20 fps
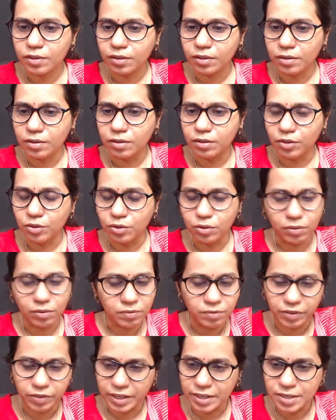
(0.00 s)

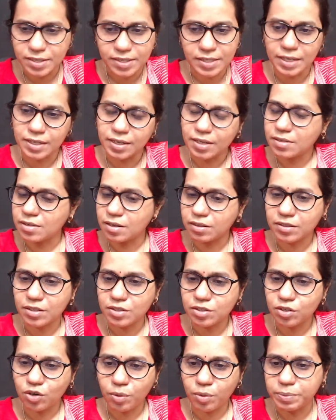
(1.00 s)
various data
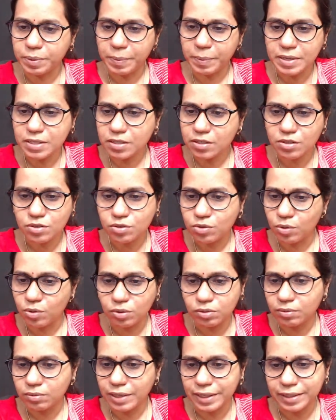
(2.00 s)
structures are optimized.
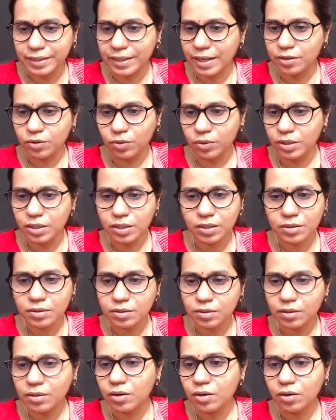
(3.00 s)
So like that only.
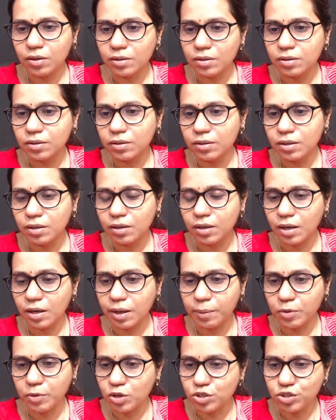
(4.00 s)

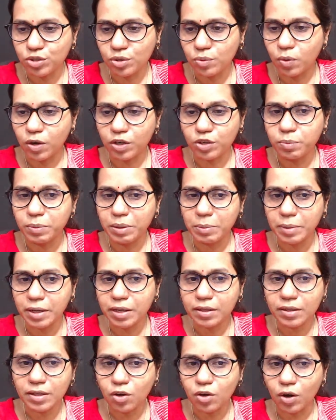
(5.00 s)
I'm not sure what you mean
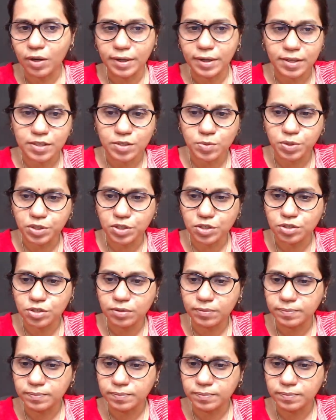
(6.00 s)
by the context switch.